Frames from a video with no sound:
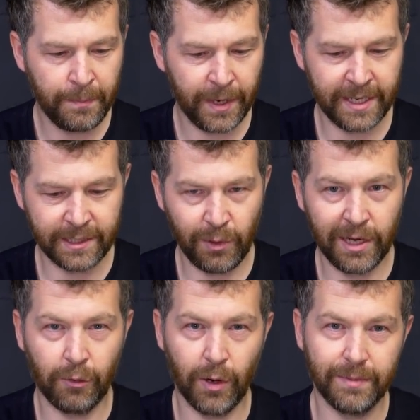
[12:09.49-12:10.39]
But it's
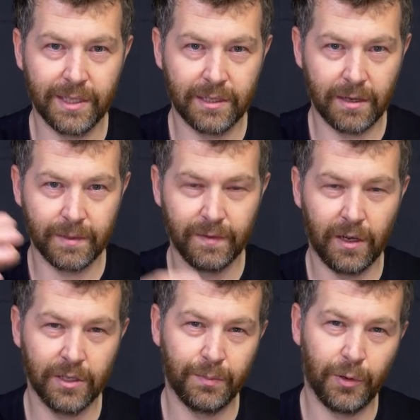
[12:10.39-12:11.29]
well equipped in terms of
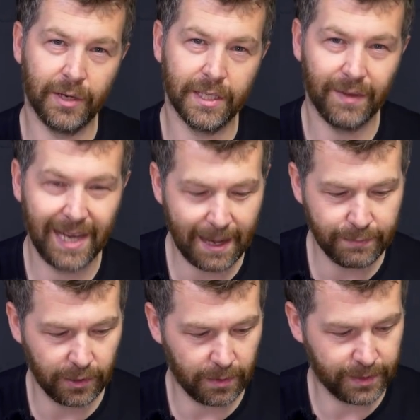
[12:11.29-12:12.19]
larger pockets for
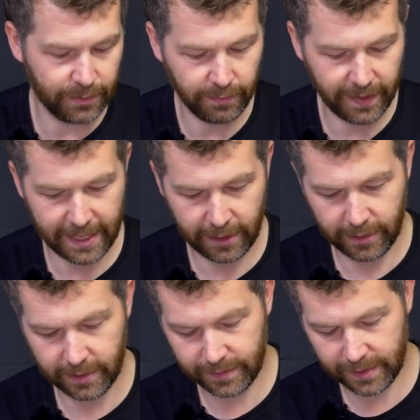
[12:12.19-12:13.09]
laptops and all of that
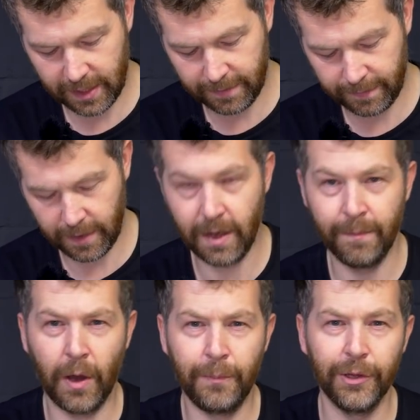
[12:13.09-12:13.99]
kind of stuff.
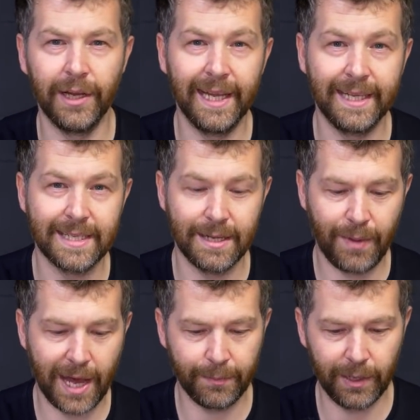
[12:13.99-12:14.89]
I'll put the link to the
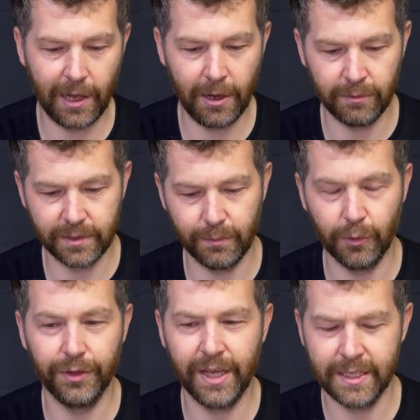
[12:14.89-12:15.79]
bag below with some
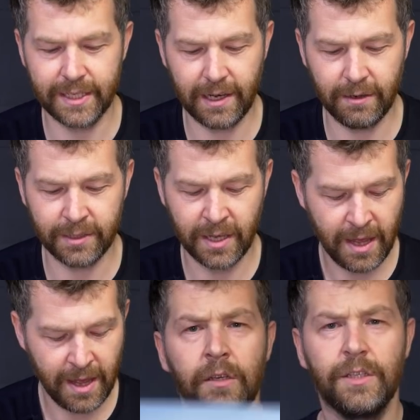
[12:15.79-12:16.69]
more details.
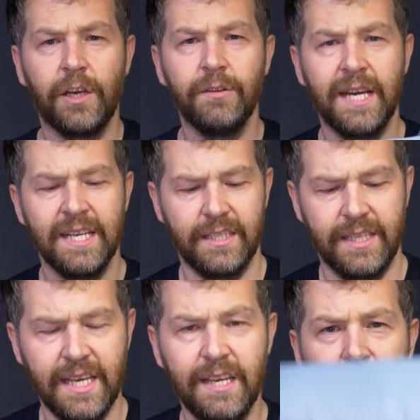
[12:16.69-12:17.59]
So that's
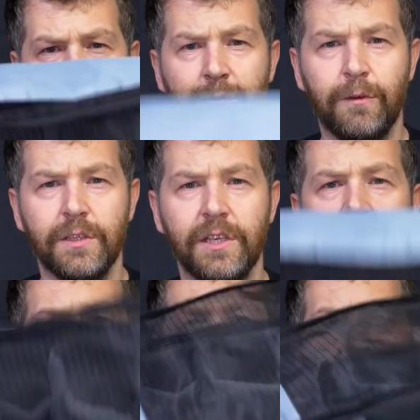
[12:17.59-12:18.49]
the
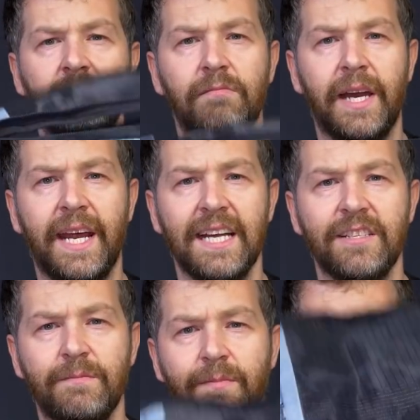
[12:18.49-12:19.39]
Manfrotto
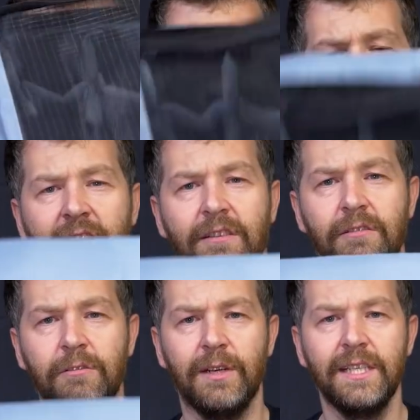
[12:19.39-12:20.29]
Manhattan backpack,
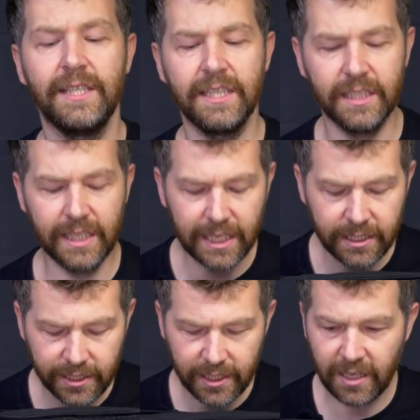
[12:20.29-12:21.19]
or at least this is the
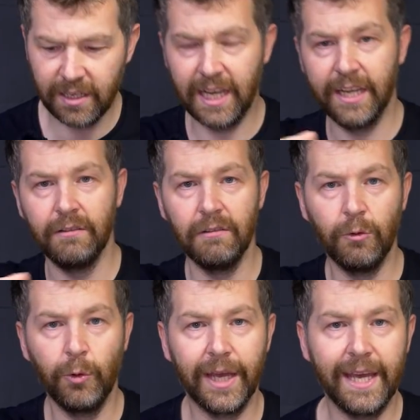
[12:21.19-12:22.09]
insert and
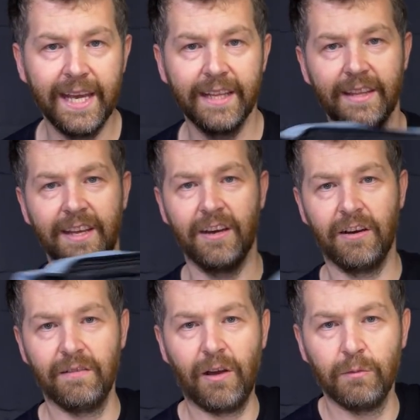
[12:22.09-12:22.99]
all the kit that
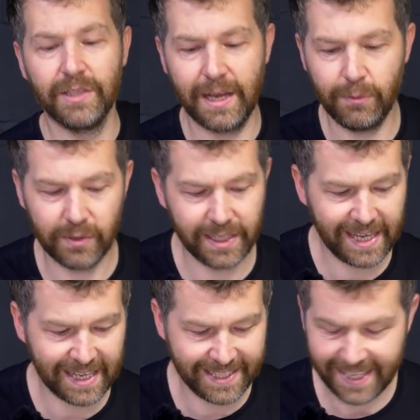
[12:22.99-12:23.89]
I was able to
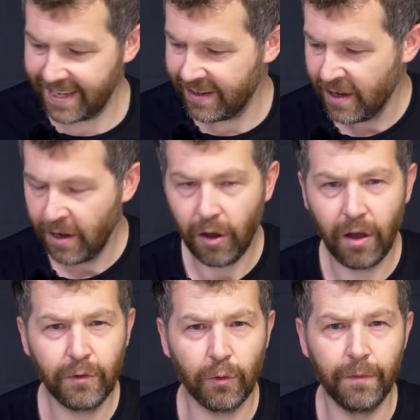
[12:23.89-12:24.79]
get in it.
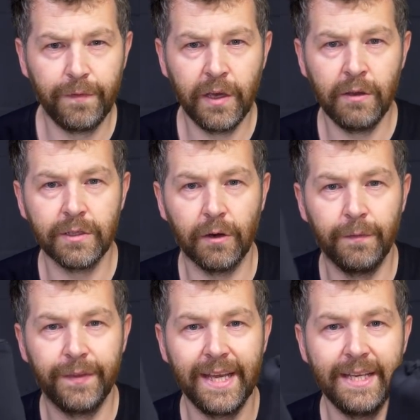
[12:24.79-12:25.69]
I've got reviews
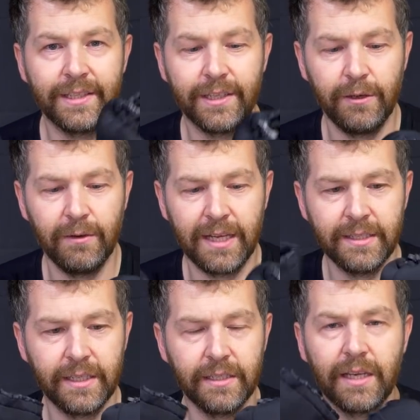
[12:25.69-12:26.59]
of these two
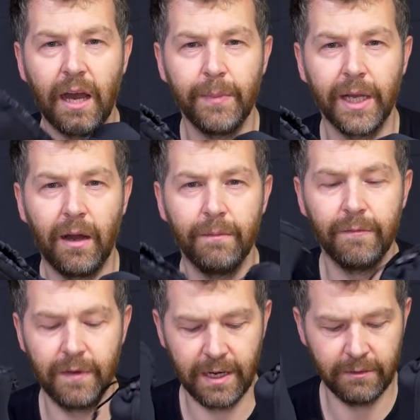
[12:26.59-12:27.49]
lenses coming up
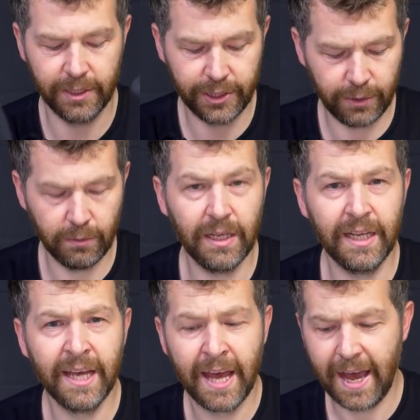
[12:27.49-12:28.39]
very
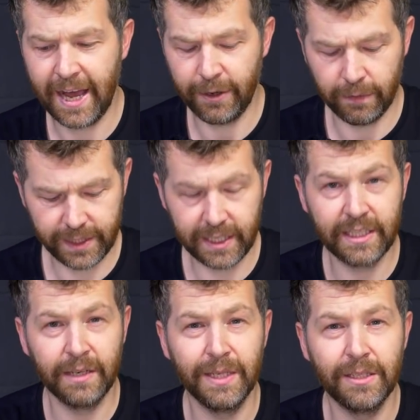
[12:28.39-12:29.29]
shortly, and obviously there's
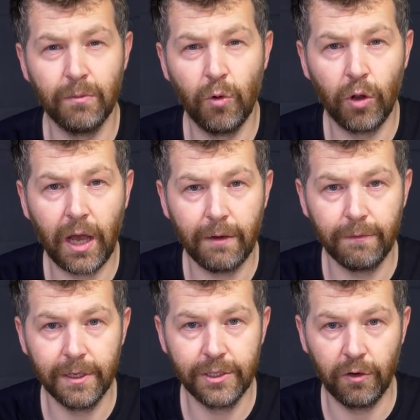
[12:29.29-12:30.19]
going to be some more
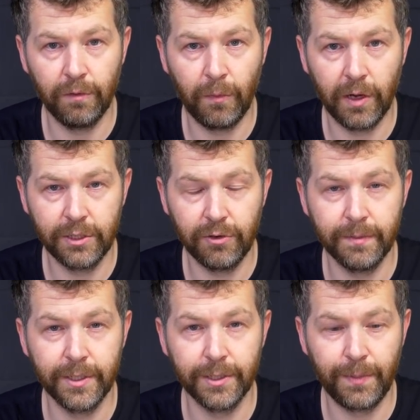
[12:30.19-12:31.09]
coverage of my
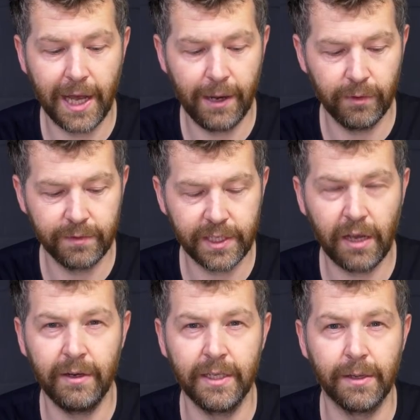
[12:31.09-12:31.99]
trip to Japan with
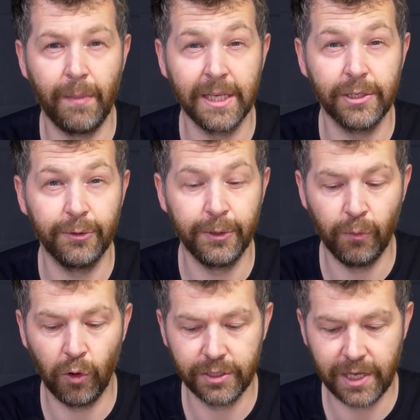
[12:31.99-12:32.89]
Sony, so make sure you
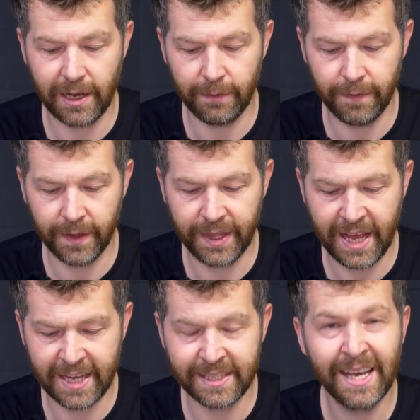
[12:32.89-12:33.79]
watch out for
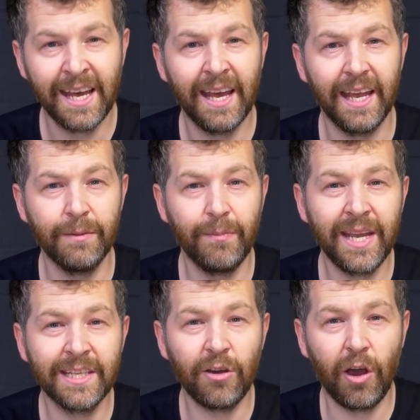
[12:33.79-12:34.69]
that. In the
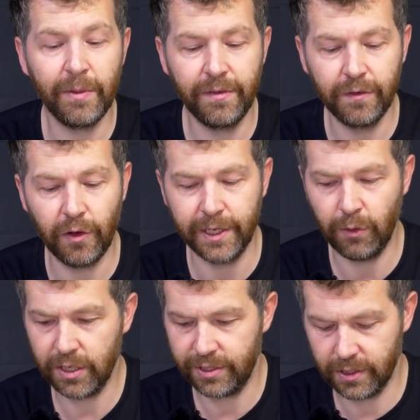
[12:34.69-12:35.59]
meantime, if you've got any
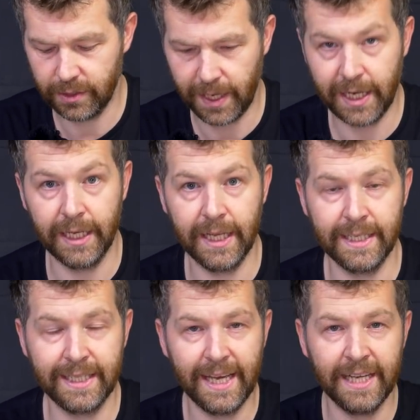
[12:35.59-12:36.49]
questions about any of
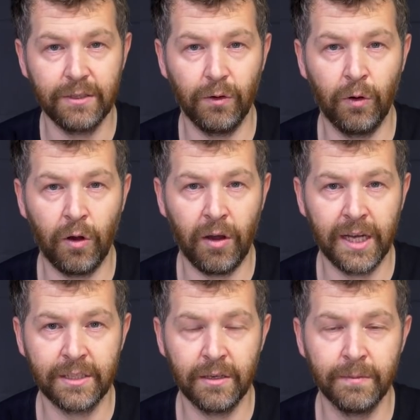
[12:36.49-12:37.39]
these kits or
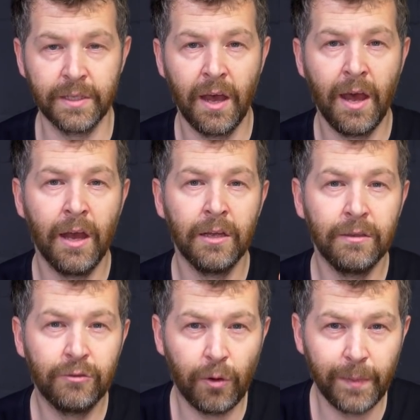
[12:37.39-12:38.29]
items,
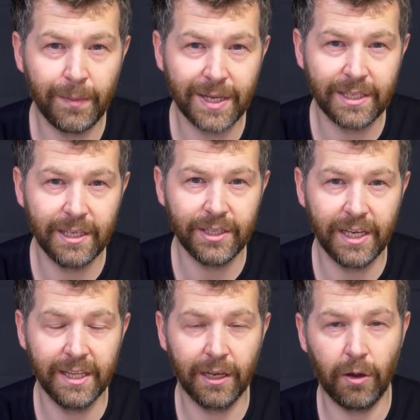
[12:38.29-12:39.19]
drop me a message
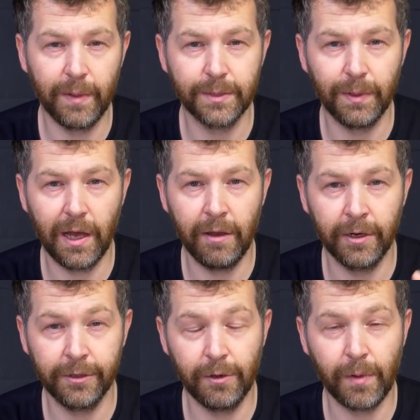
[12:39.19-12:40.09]
in the comments below
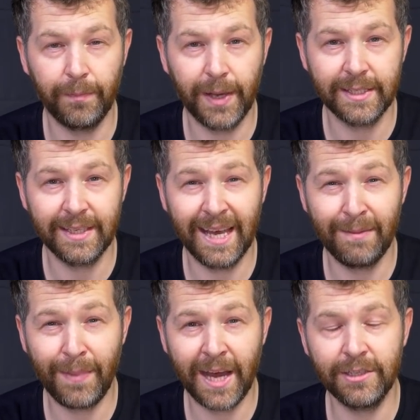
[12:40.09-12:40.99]
and I'll do my best to
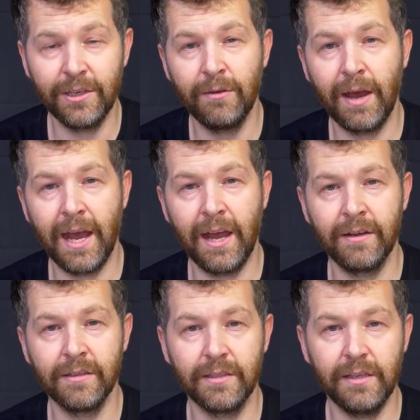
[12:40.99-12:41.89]
get back to you,
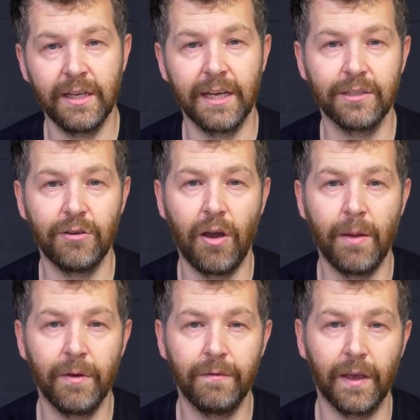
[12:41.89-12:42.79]
and see you next
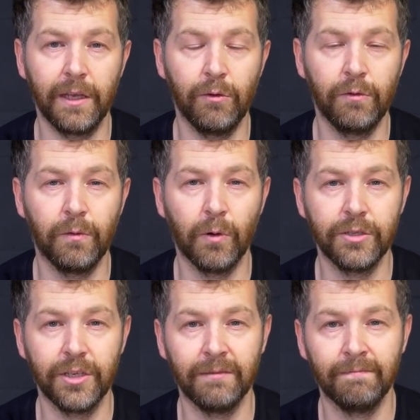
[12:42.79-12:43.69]
time. Thank you all for
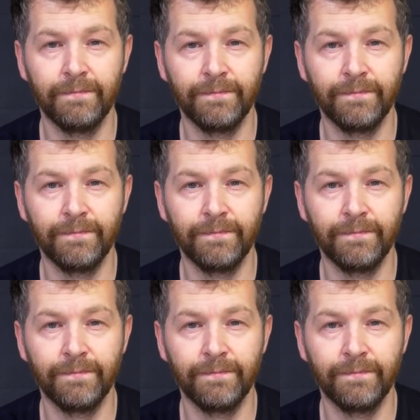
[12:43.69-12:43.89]
watching.